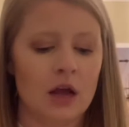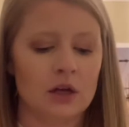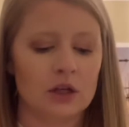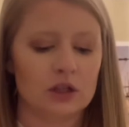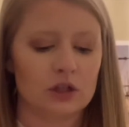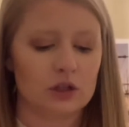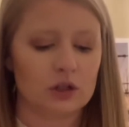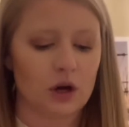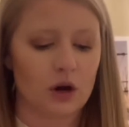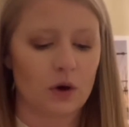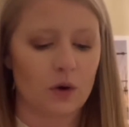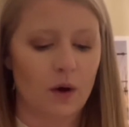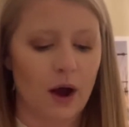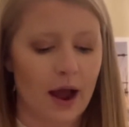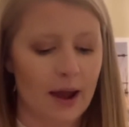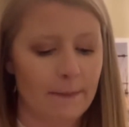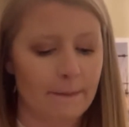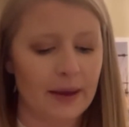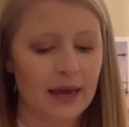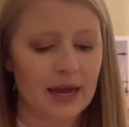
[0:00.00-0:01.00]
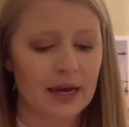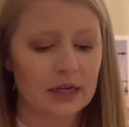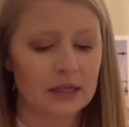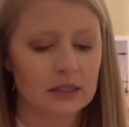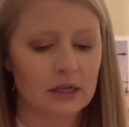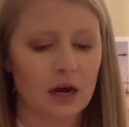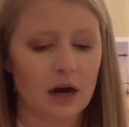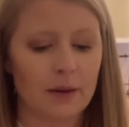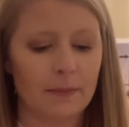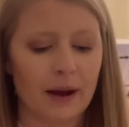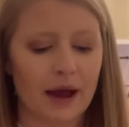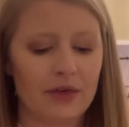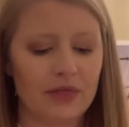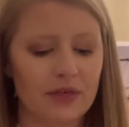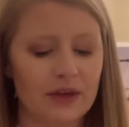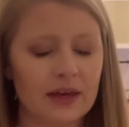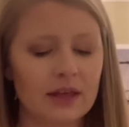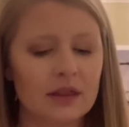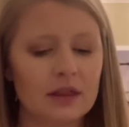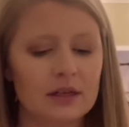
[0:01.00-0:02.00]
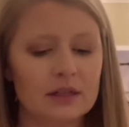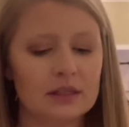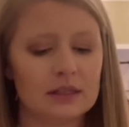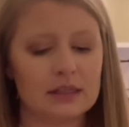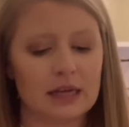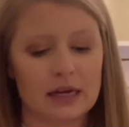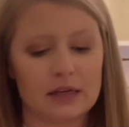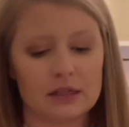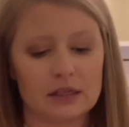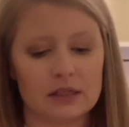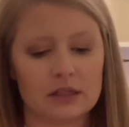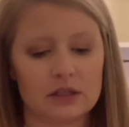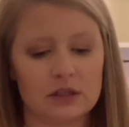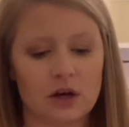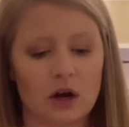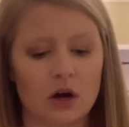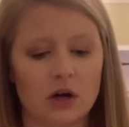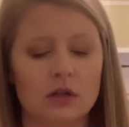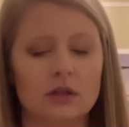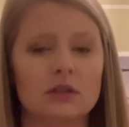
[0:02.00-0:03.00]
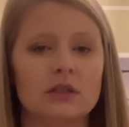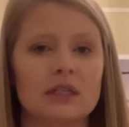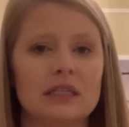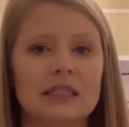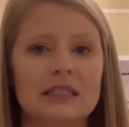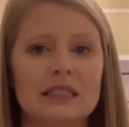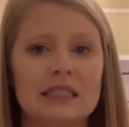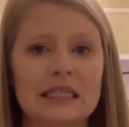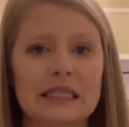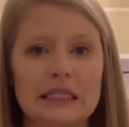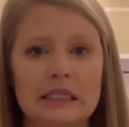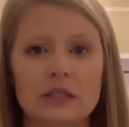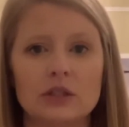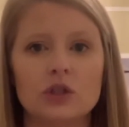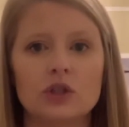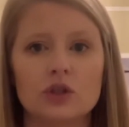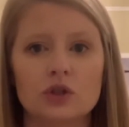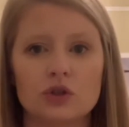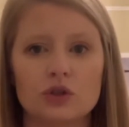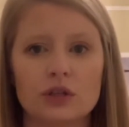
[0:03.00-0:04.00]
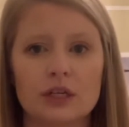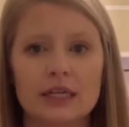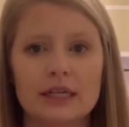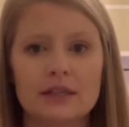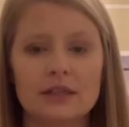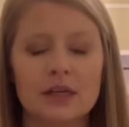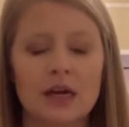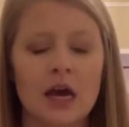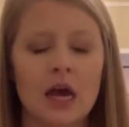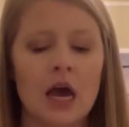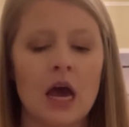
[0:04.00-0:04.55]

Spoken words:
So I picked up, I think this scent is called Dean Street.